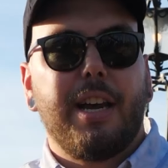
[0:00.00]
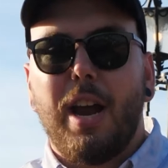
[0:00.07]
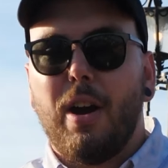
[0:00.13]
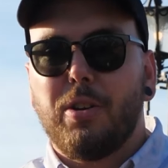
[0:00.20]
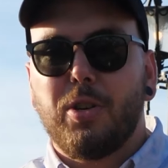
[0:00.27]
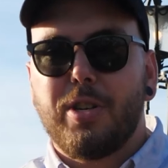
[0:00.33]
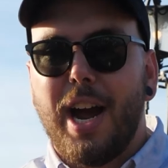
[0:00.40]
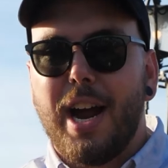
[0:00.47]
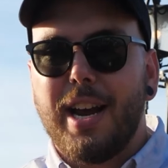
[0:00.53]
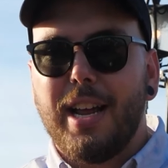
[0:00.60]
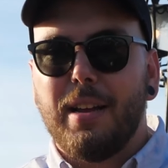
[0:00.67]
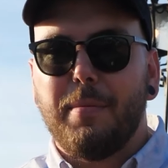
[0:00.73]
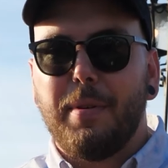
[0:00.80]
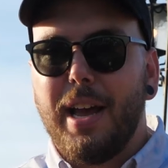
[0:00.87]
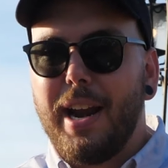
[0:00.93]
a character
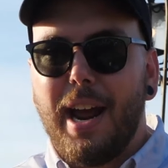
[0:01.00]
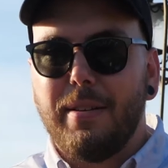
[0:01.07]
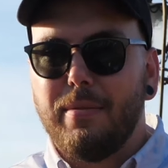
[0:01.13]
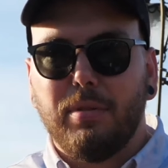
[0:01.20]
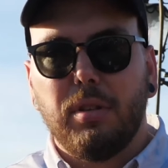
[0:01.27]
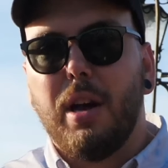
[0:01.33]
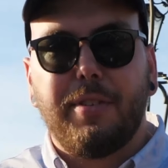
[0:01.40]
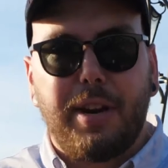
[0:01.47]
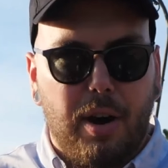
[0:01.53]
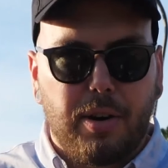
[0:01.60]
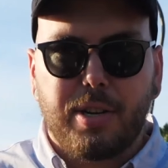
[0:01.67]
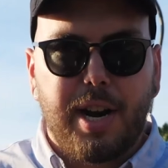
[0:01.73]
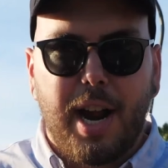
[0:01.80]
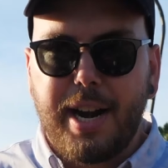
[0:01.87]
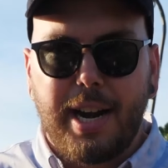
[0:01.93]
dining, and I love
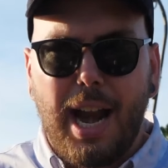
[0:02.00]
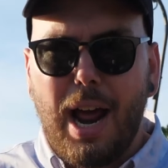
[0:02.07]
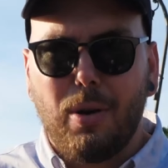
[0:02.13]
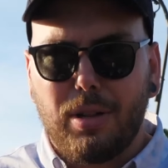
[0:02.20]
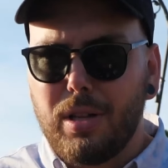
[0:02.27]
character dining now,